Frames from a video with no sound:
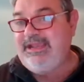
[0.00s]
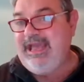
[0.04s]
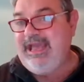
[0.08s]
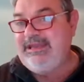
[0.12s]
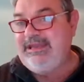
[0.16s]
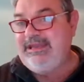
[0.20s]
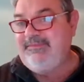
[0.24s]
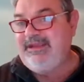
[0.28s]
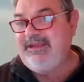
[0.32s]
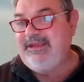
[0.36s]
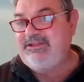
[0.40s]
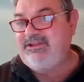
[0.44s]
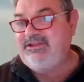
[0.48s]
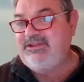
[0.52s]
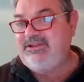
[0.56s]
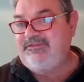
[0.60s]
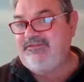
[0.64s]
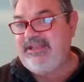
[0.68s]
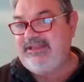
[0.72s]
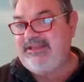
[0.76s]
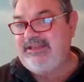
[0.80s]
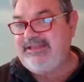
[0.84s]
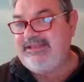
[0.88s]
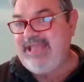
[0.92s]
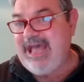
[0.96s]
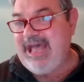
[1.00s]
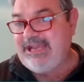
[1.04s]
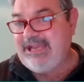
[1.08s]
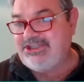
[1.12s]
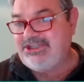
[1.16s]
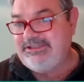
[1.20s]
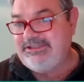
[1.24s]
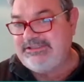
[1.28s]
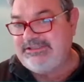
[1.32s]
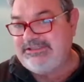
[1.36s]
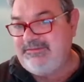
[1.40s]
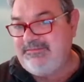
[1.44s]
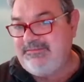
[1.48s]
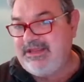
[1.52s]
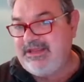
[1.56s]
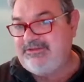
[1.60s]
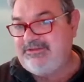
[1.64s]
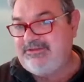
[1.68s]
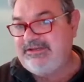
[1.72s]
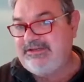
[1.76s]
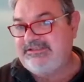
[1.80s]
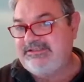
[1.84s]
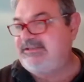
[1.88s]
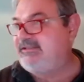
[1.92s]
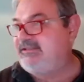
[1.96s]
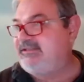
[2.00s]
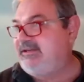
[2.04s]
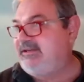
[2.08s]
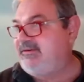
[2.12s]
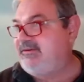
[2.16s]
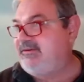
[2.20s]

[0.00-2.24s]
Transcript: element of the adjacency matrix is 0.